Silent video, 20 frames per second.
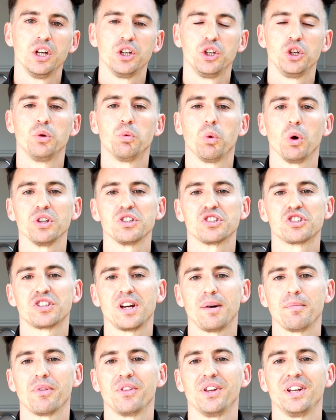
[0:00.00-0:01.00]
You want
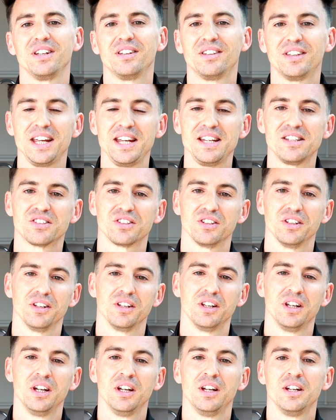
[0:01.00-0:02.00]
something decent.
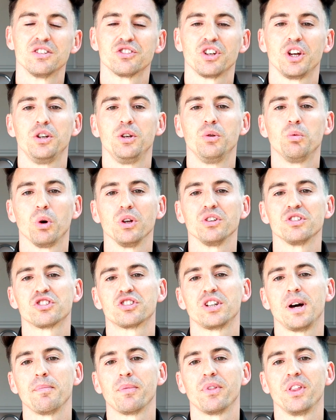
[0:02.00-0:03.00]
So you want
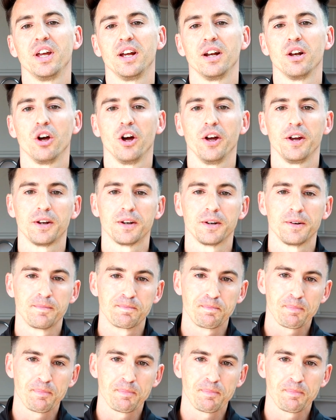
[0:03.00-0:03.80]
something like